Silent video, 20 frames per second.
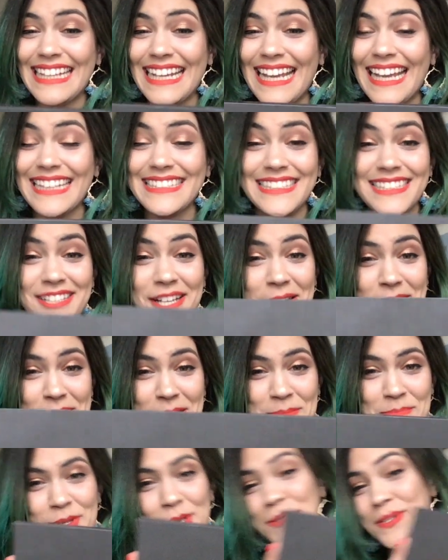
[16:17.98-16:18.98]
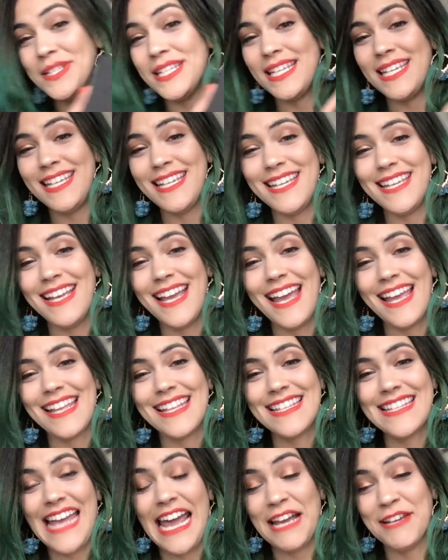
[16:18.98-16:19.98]
It's a Tati Beauty
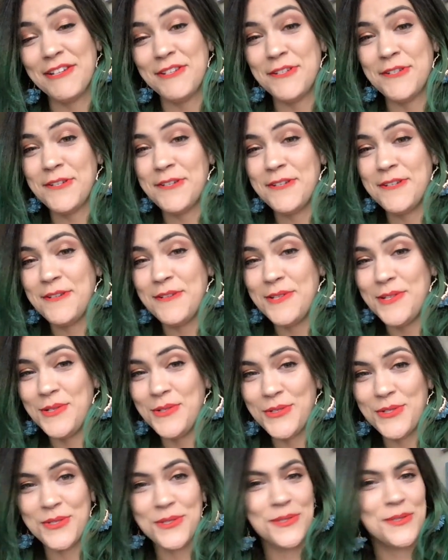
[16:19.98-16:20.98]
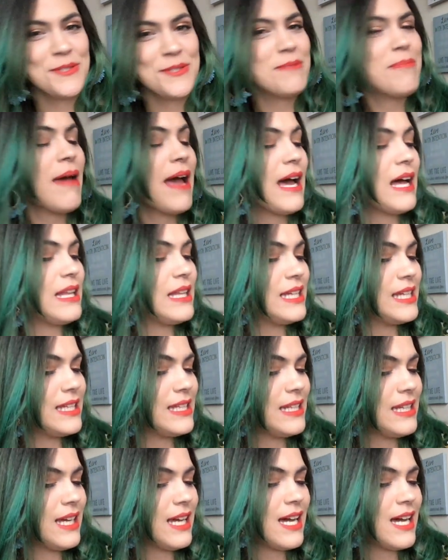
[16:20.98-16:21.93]
Textured Neutrals palette.